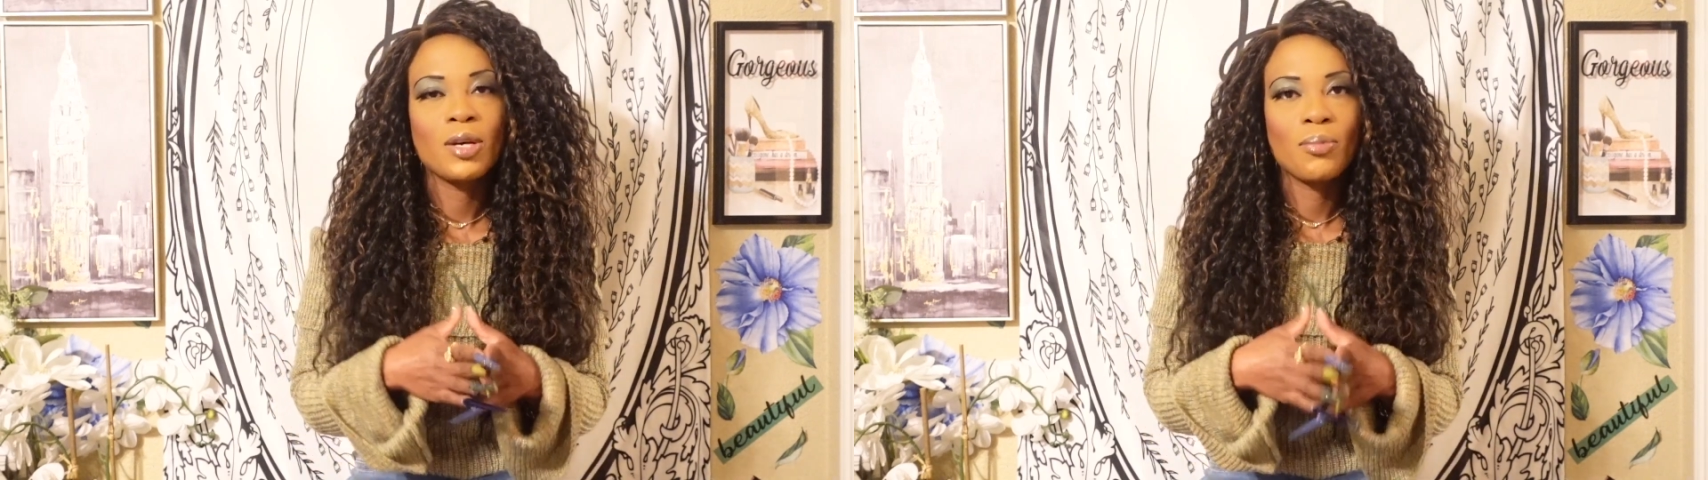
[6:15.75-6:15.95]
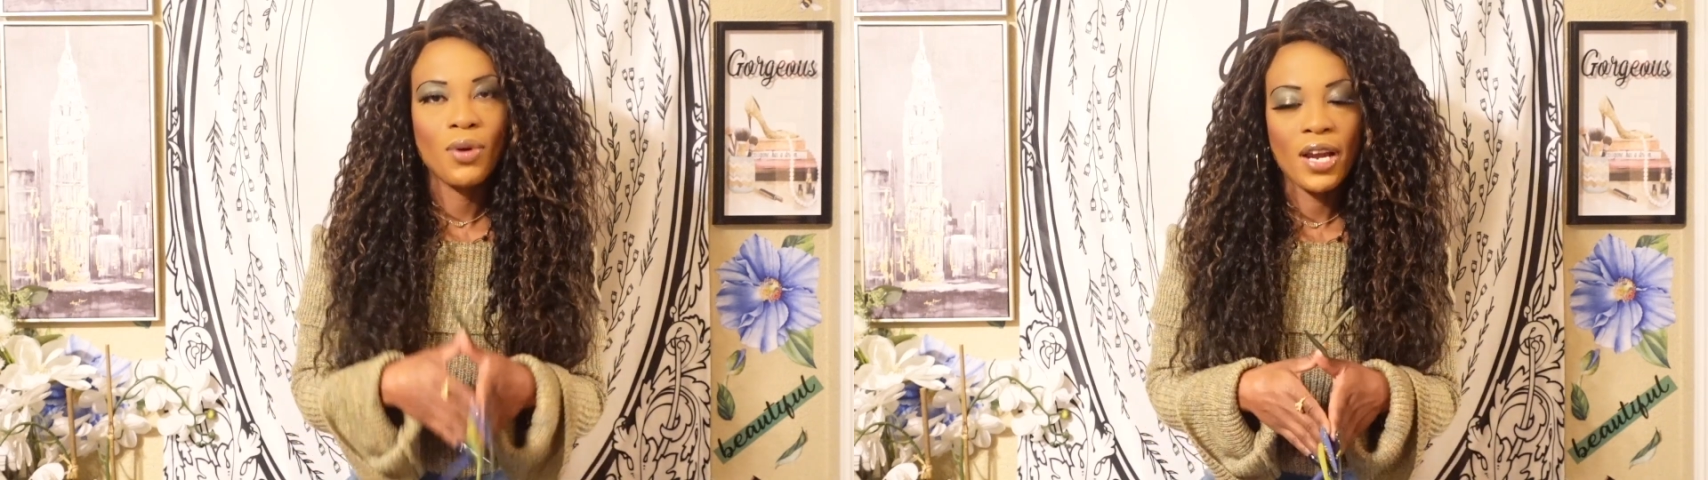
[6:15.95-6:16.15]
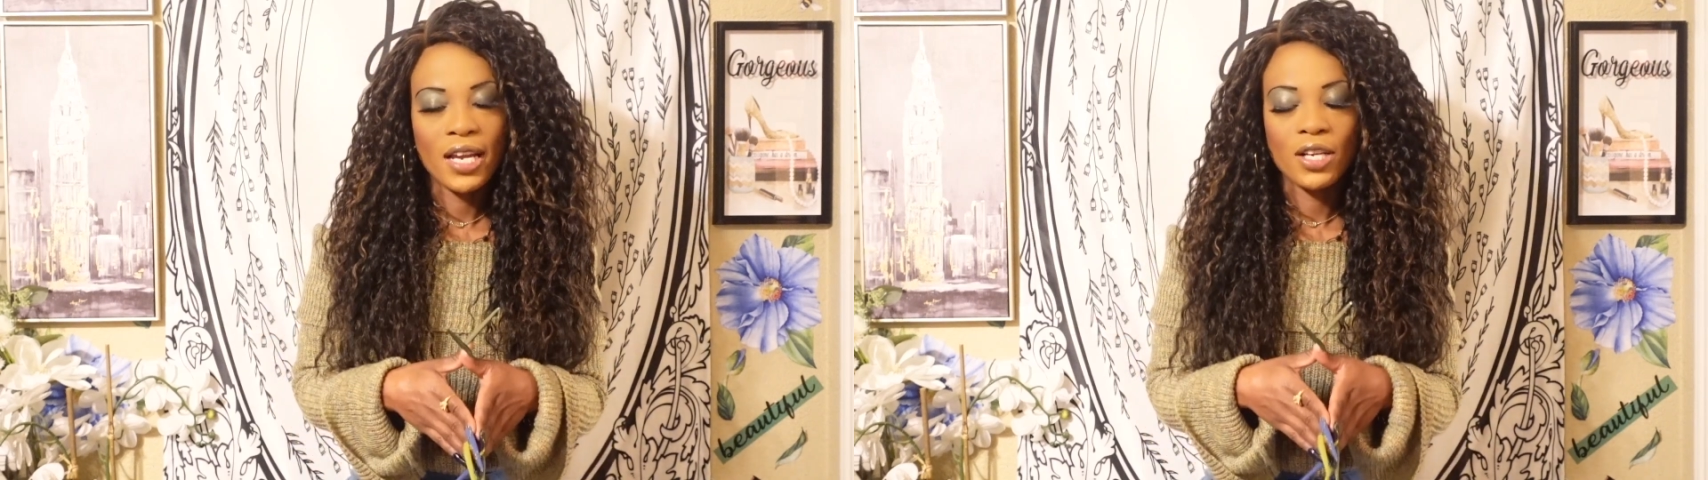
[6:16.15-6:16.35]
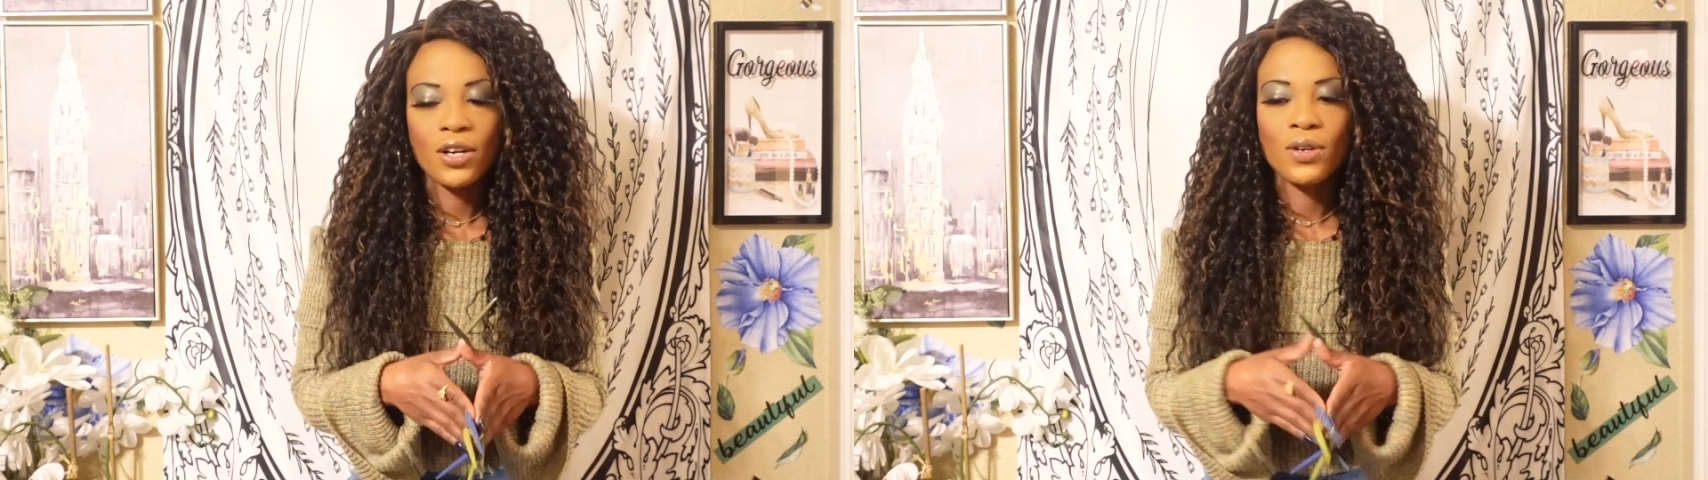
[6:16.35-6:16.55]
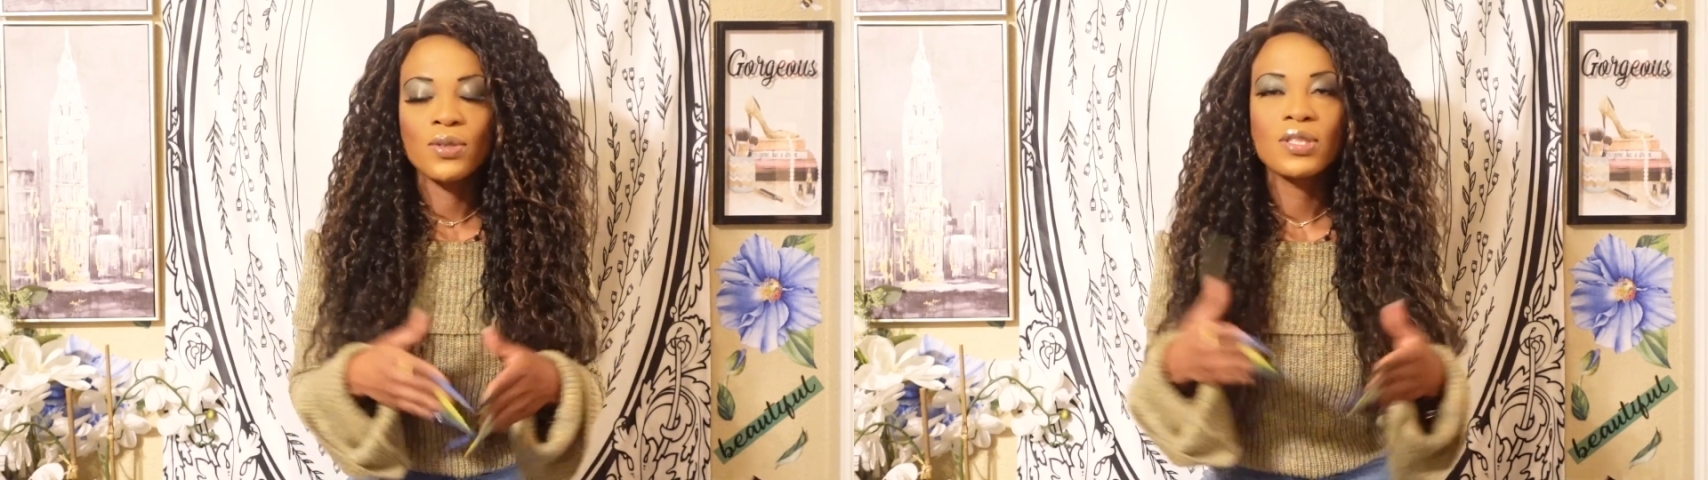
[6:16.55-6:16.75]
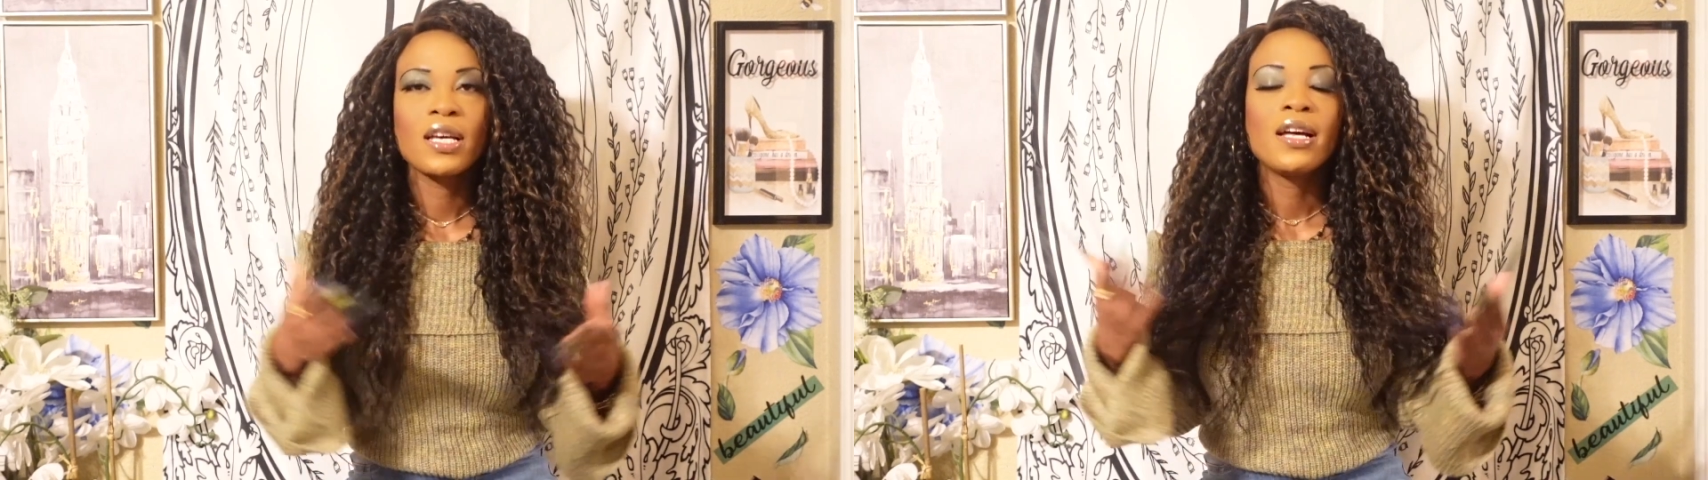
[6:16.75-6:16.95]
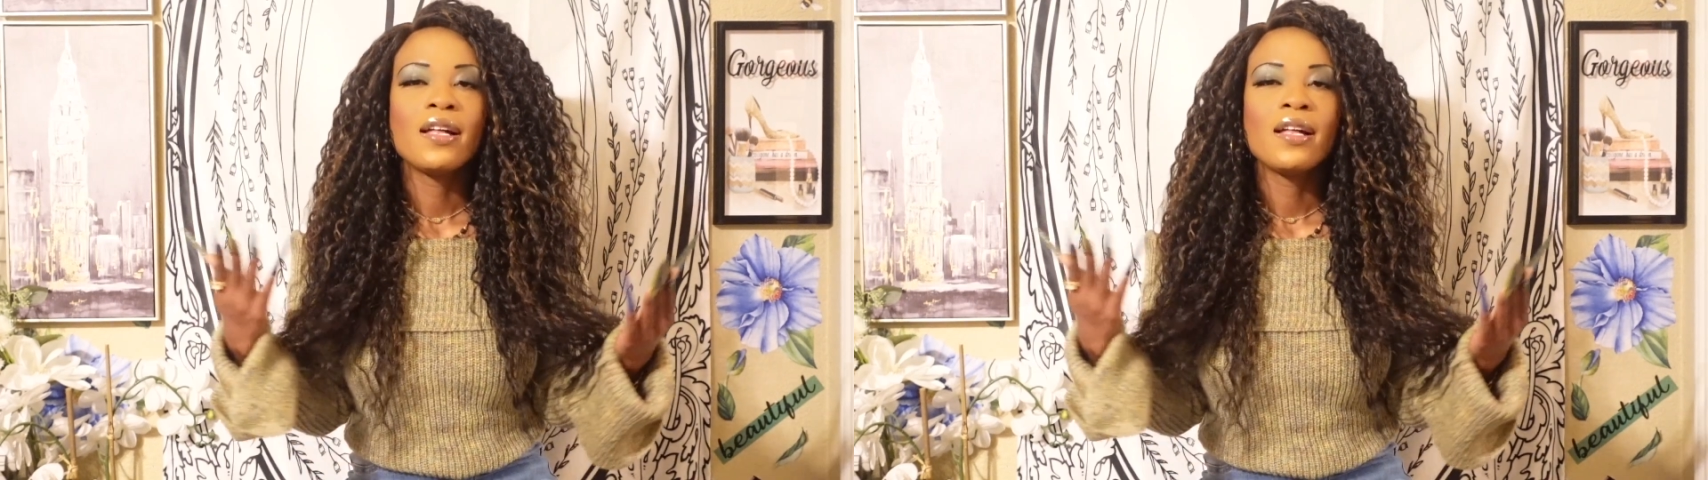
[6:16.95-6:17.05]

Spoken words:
their brand goes.